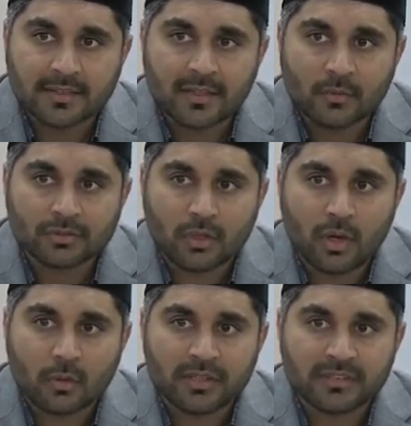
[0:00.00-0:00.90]
he was
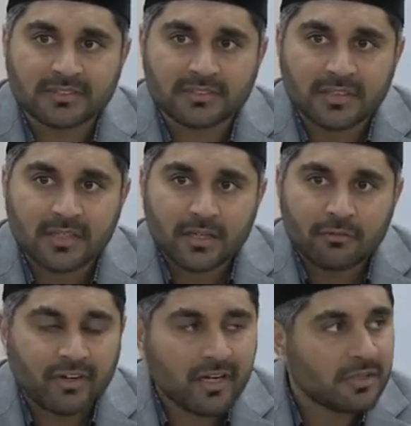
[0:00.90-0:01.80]
always
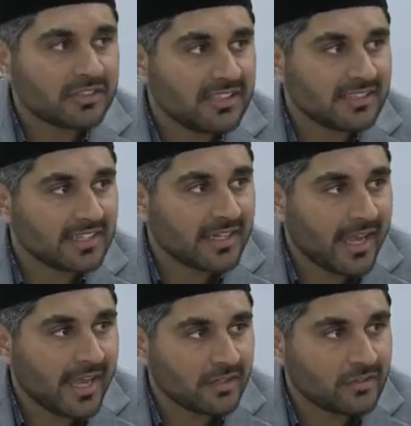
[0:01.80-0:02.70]
very much
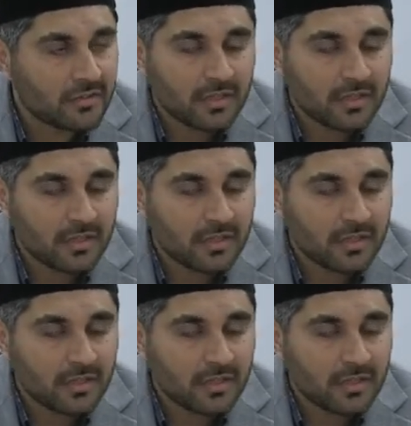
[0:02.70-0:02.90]
disengaged